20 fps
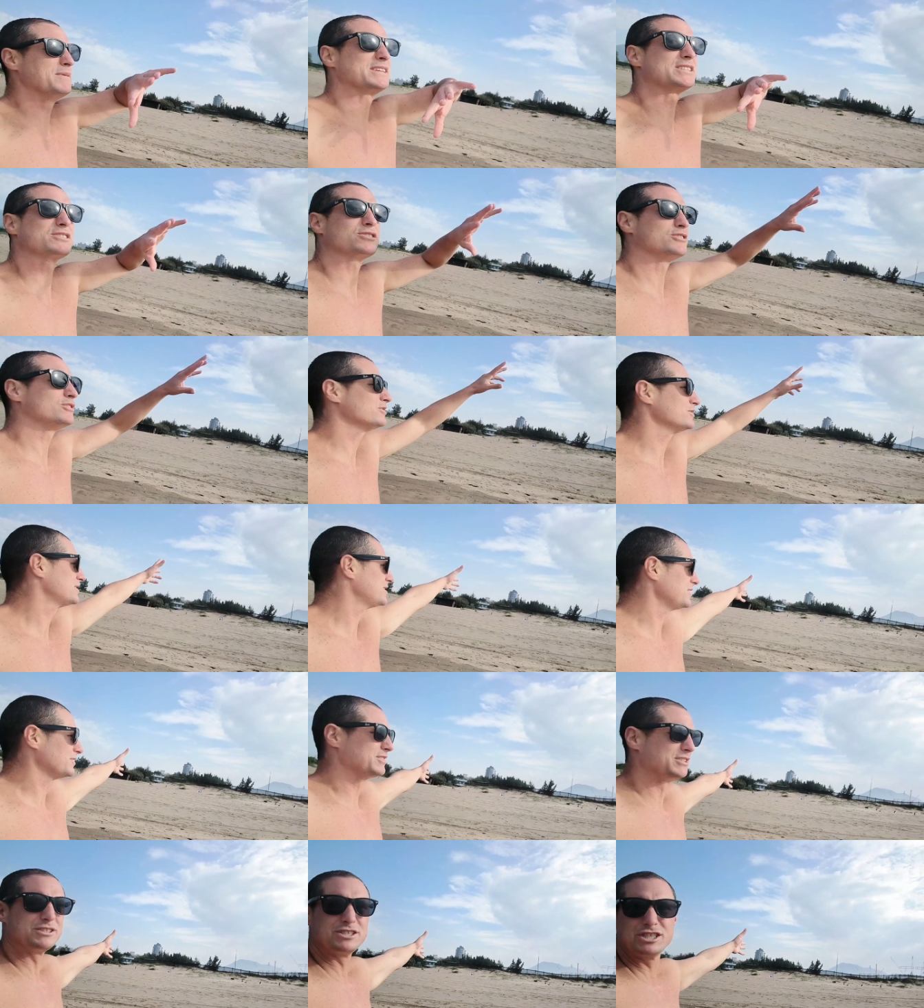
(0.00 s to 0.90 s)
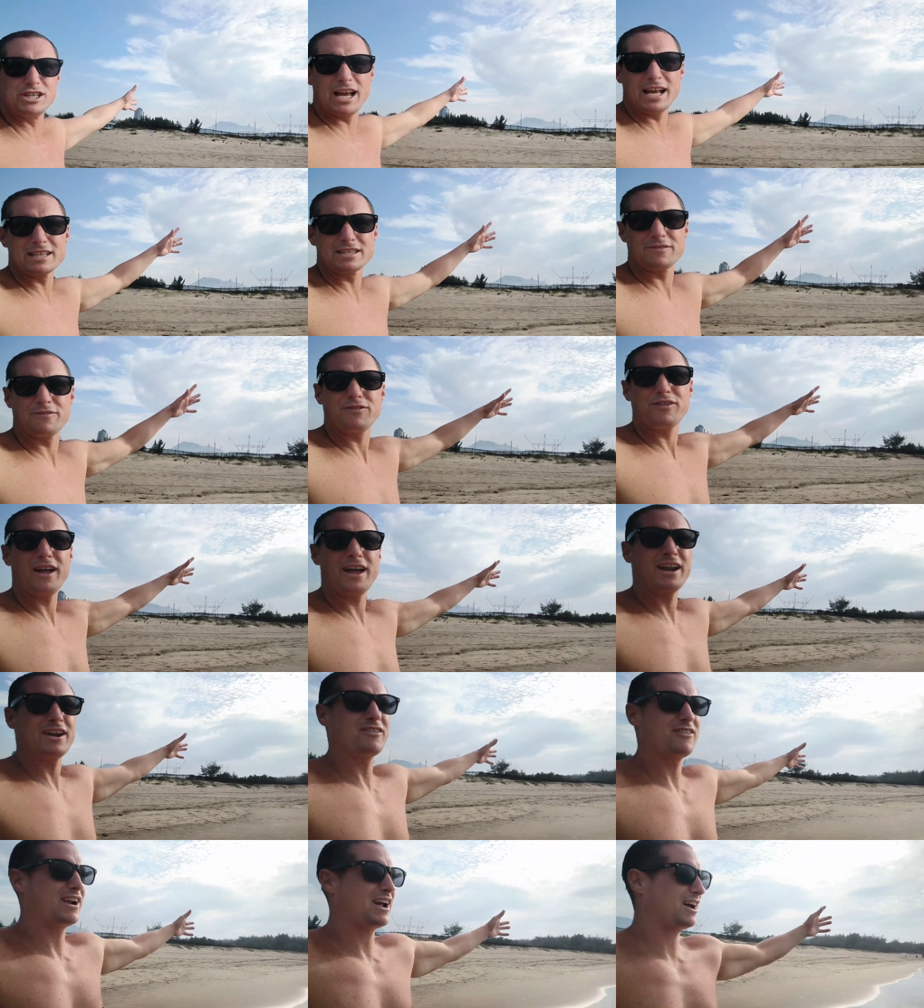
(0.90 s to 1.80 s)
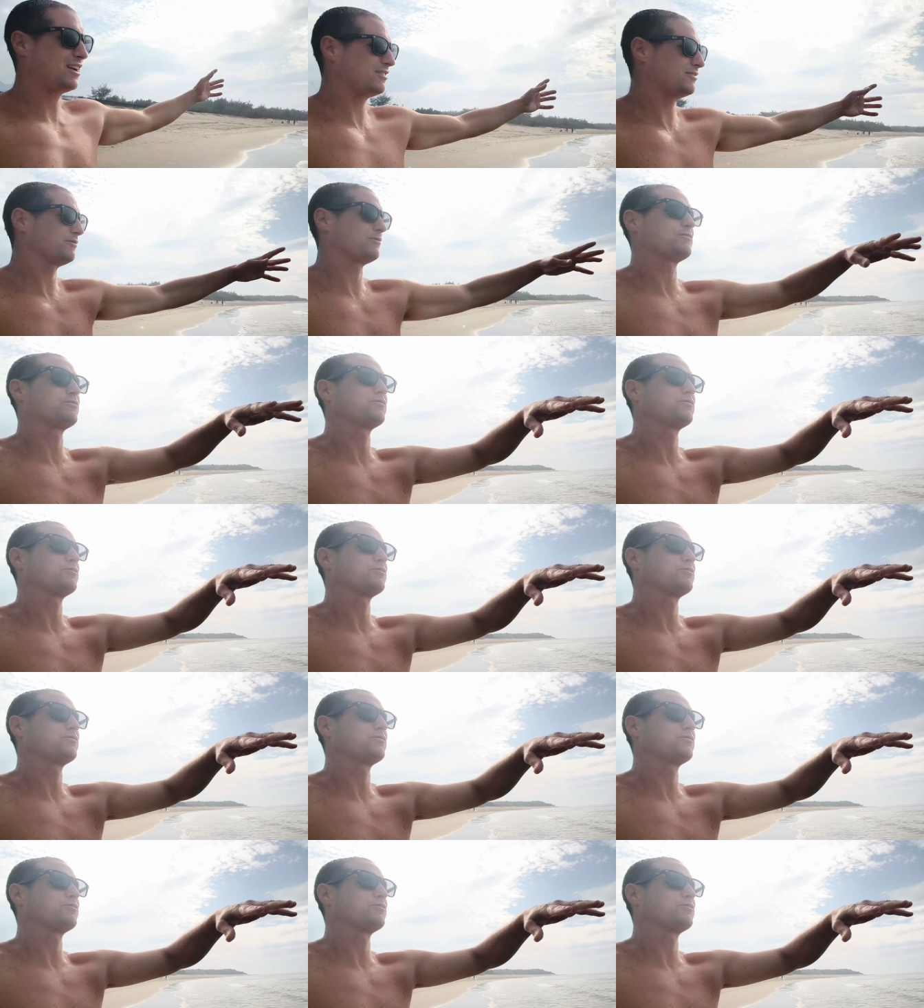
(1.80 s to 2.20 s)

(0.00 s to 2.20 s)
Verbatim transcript: missiles, jets flying around,